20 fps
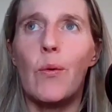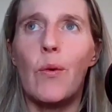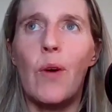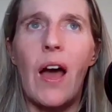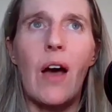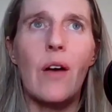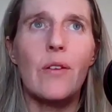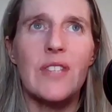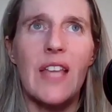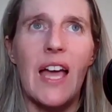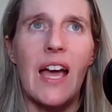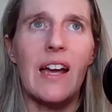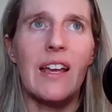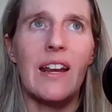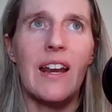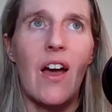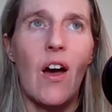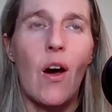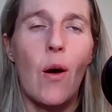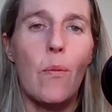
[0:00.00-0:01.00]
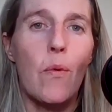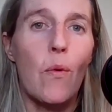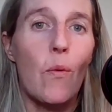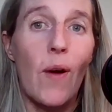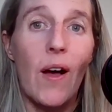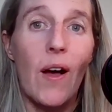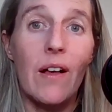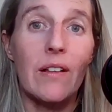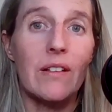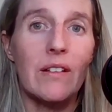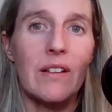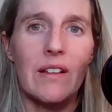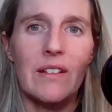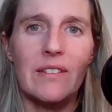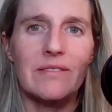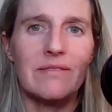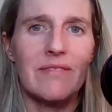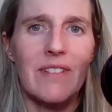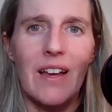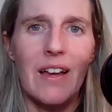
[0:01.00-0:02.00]
how's that going to help? Well,
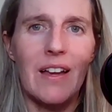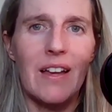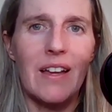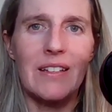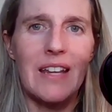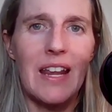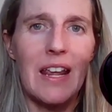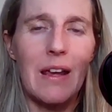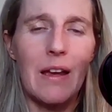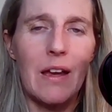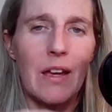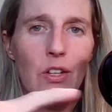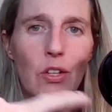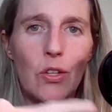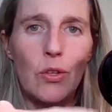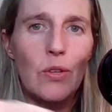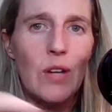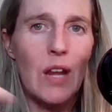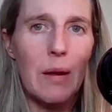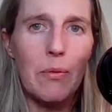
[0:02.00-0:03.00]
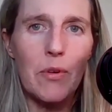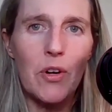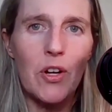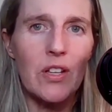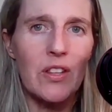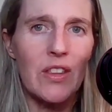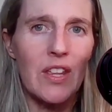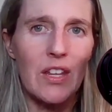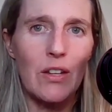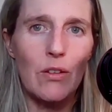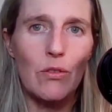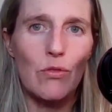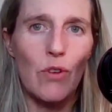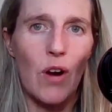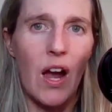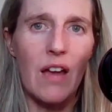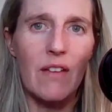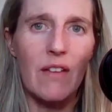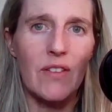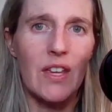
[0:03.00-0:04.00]
a new neighborhood that you
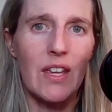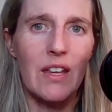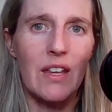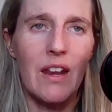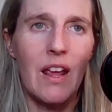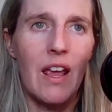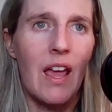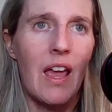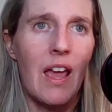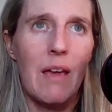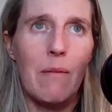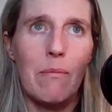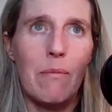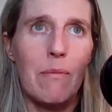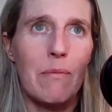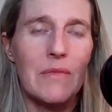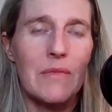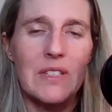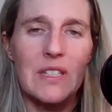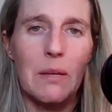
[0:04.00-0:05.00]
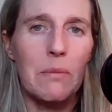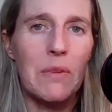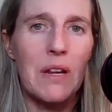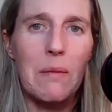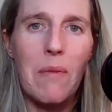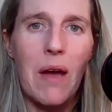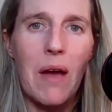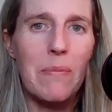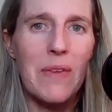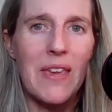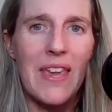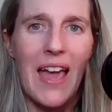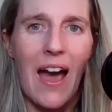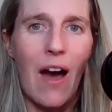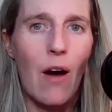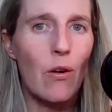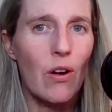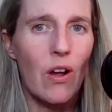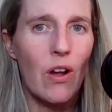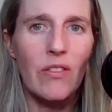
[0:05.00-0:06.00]
drive in, somebody might be
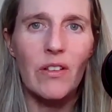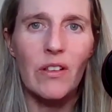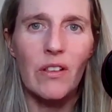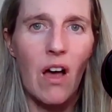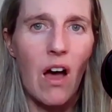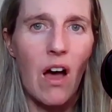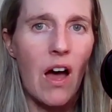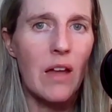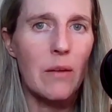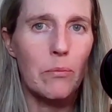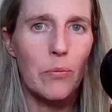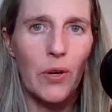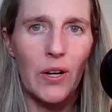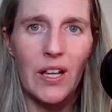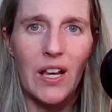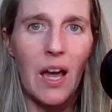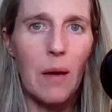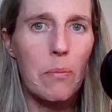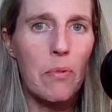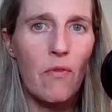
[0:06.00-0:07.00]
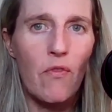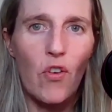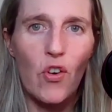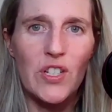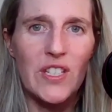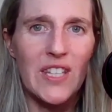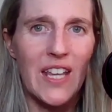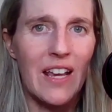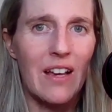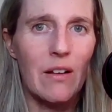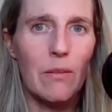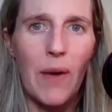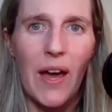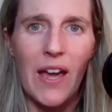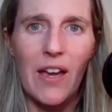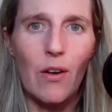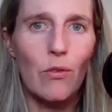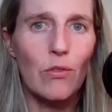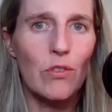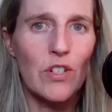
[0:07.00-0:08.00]
out on the lawn putting up a for sale
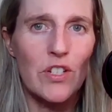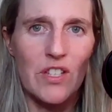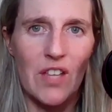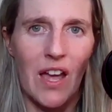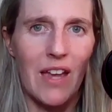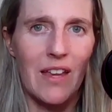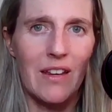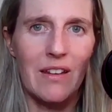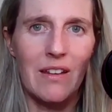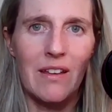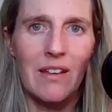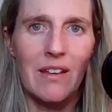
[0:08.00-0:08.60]
by owner sign,